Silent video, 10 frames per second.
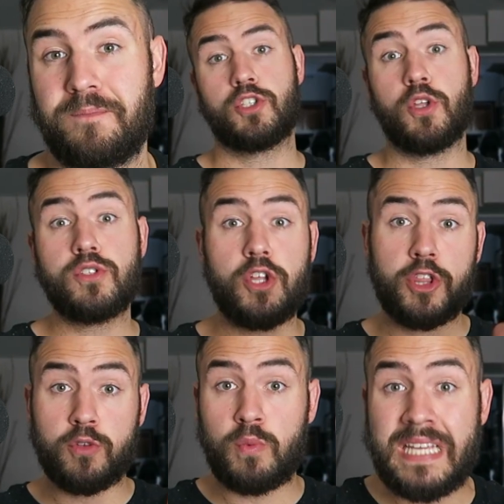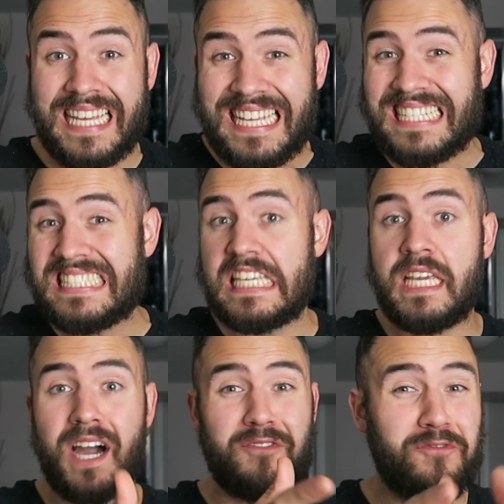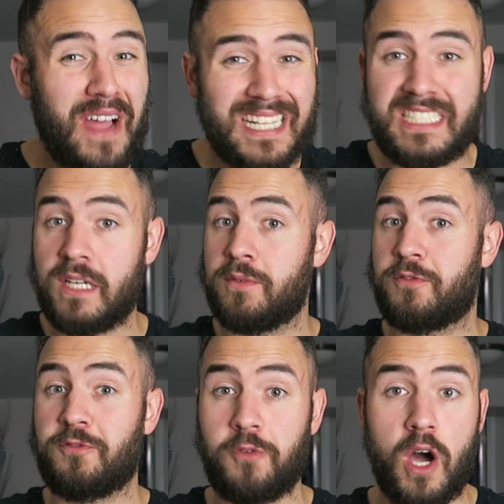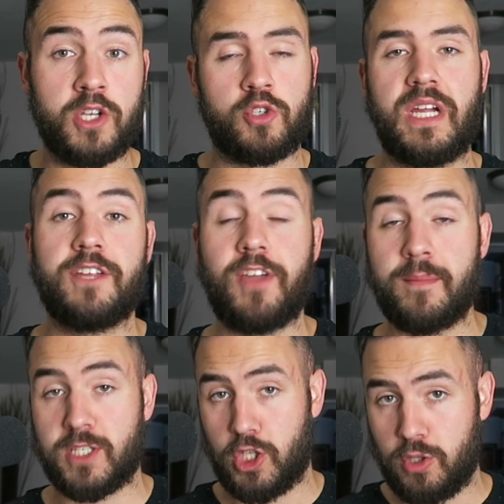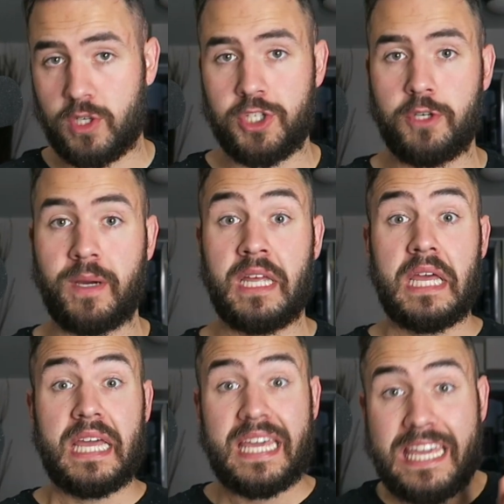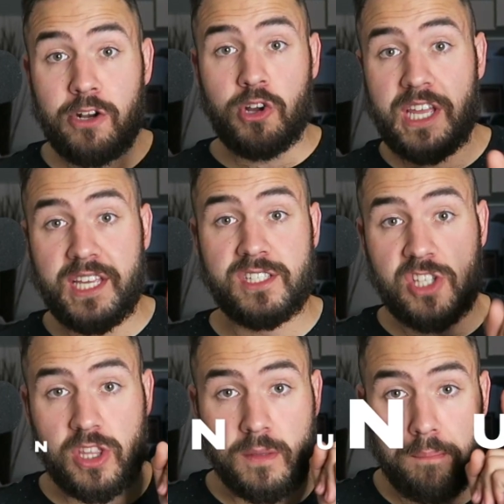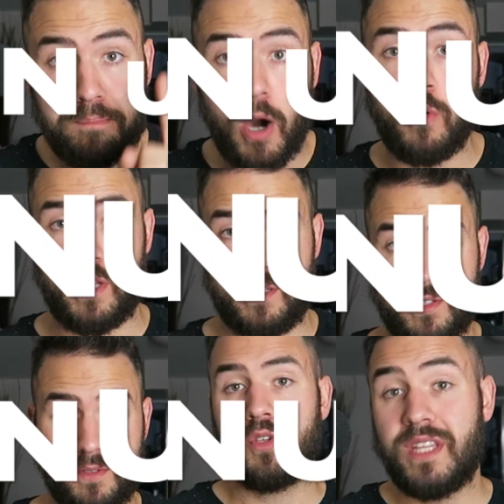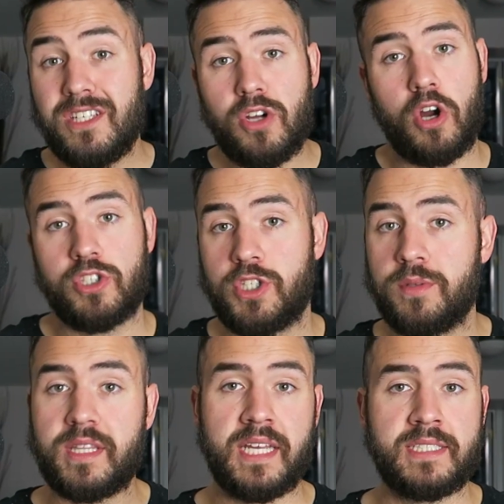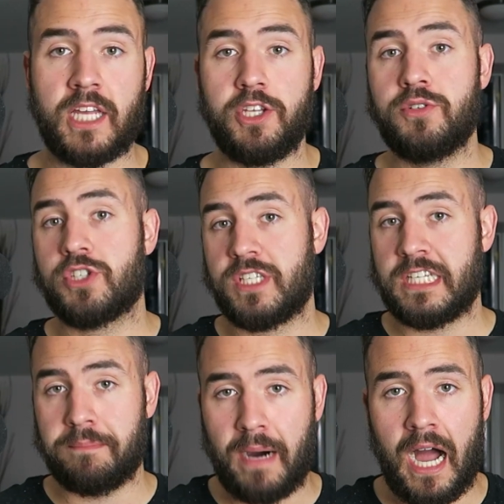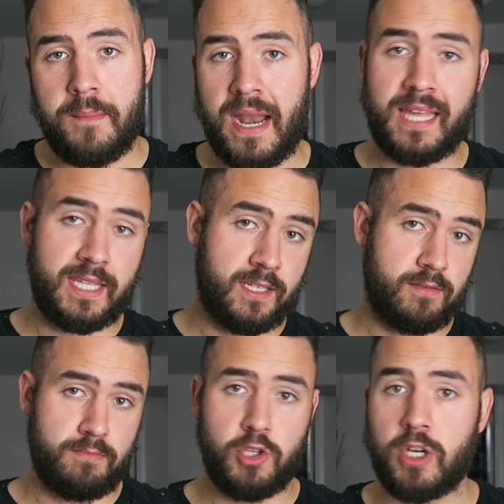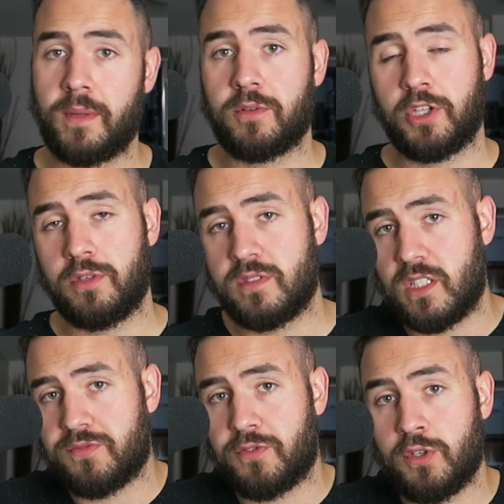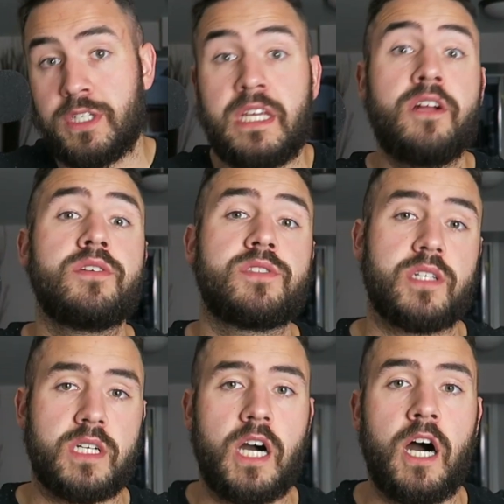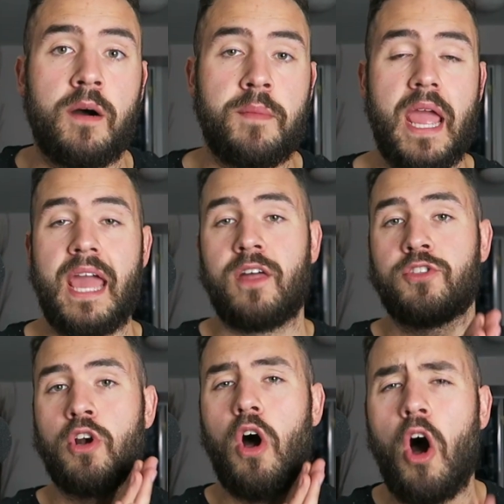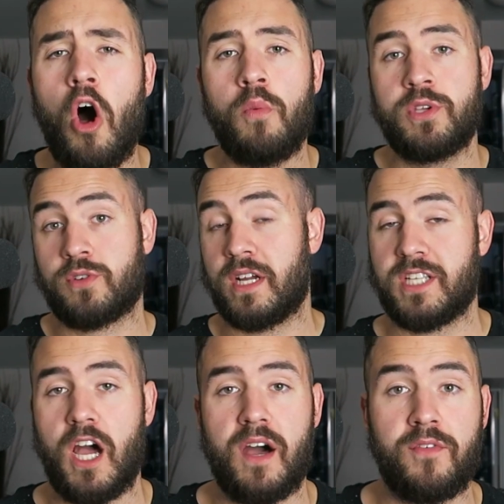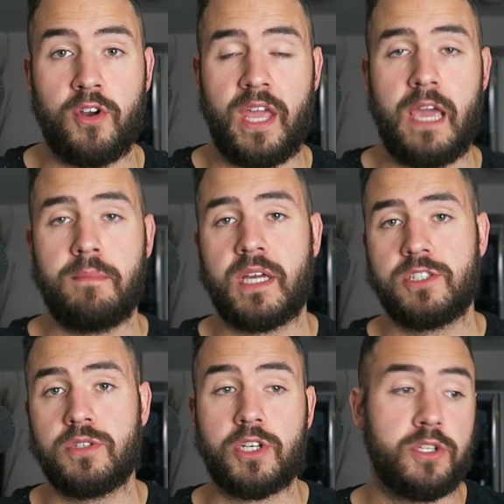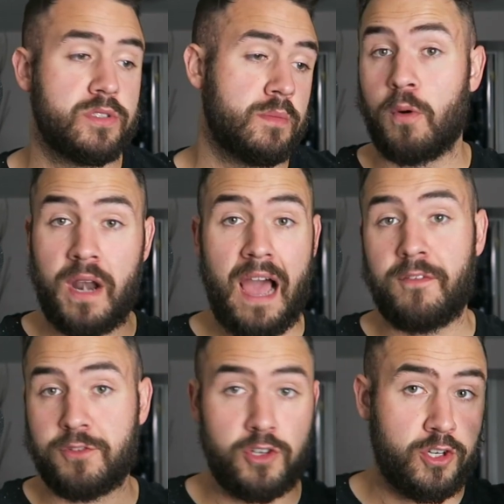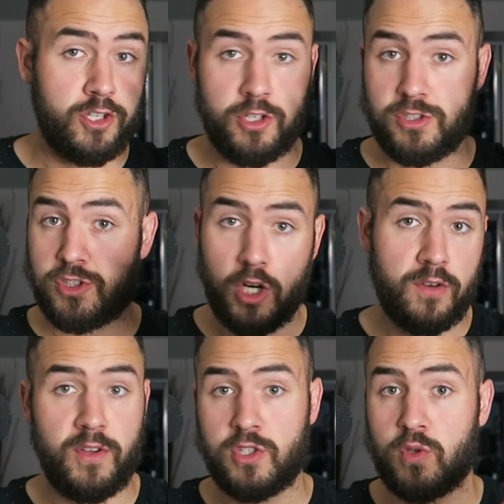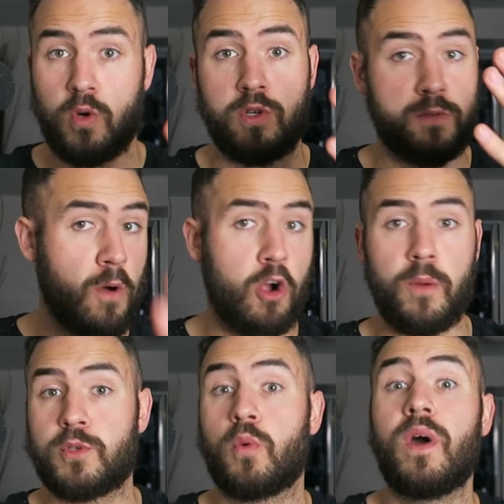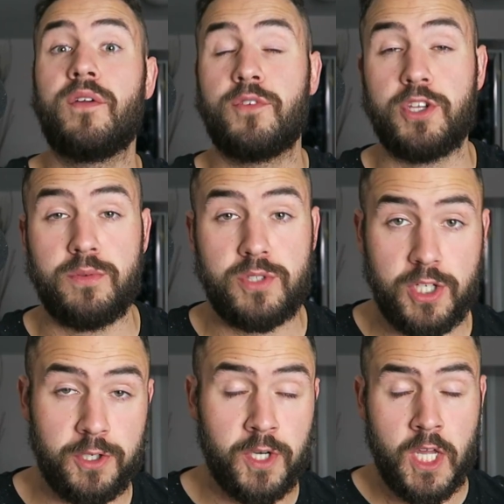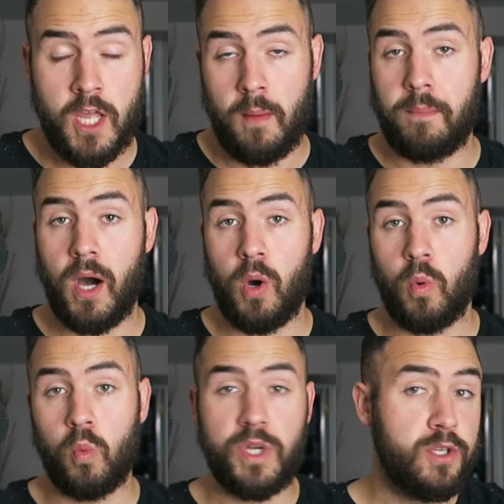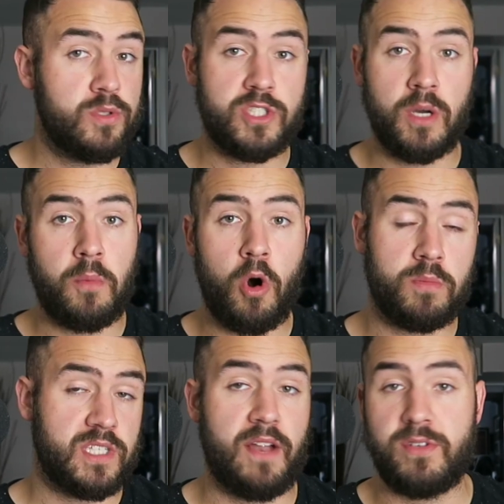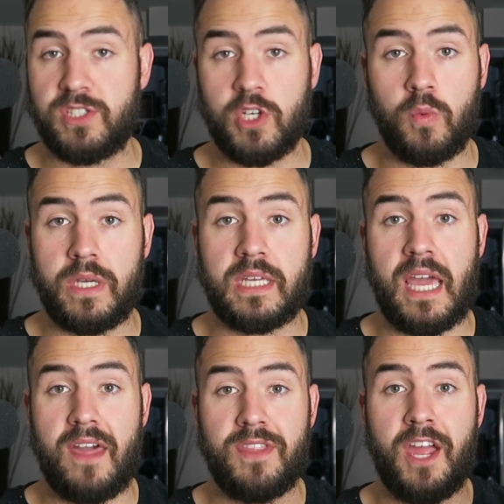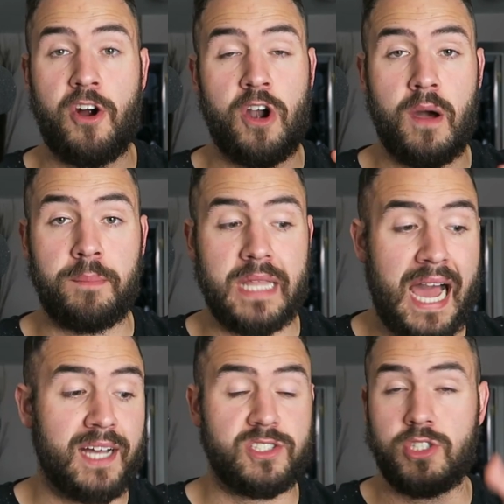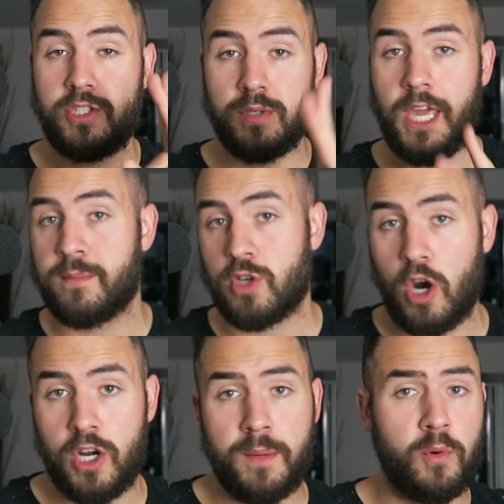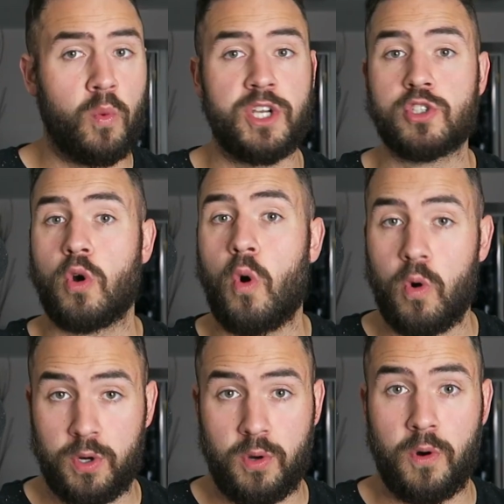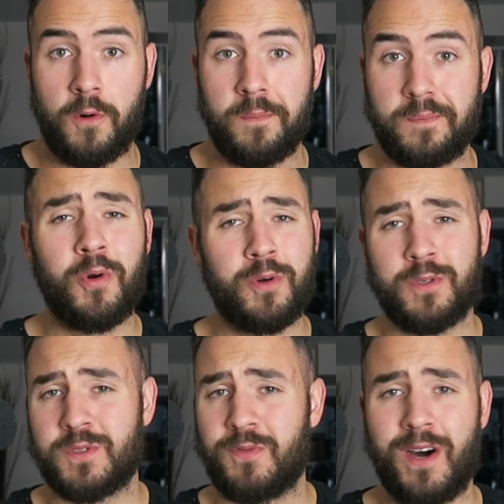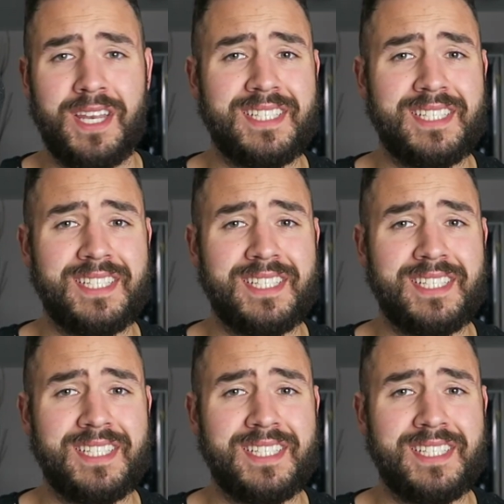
So those are 3 easy, effective, fun, creative games that you can do. But here is the bonus. So these are 2 things that you just need to buy, but I think you're gonna be able to use these for years to come, and they're always great to have on hand because you can use them before and after your service or small groups or whatever you do. but we use them almost every single week and they are a blast. The 2 games are, number 1 is cornhole. Cornhole's fun.